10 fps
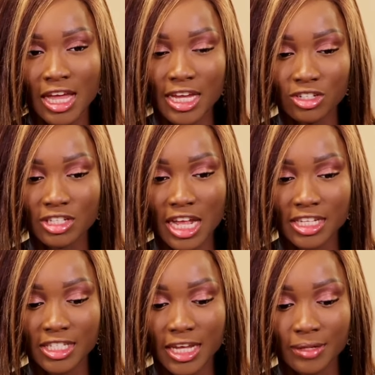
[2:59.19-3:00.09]
It's just
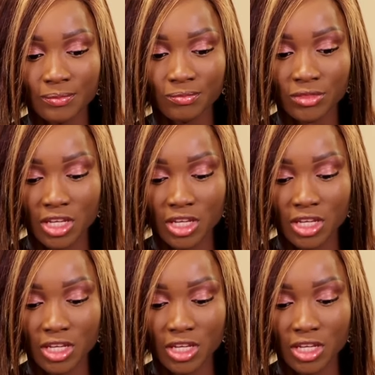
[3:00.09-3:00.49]
like saying